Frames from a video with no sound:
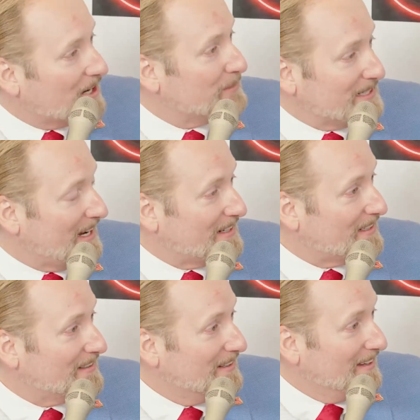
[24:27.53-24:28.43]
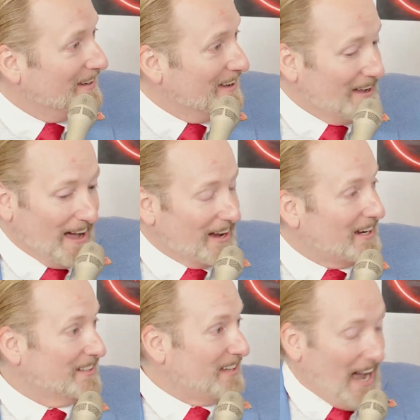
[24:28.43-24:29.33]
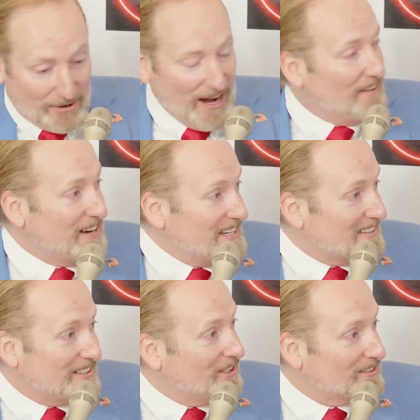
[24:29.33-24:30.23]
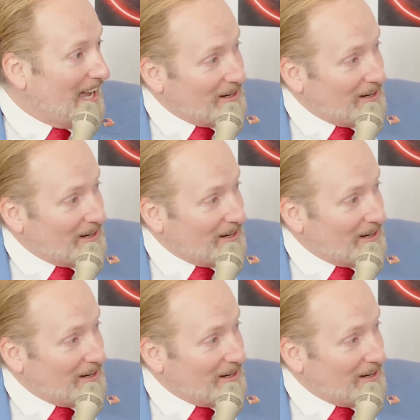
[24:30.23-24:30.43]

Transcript: me, Dana, because I don't have any skills.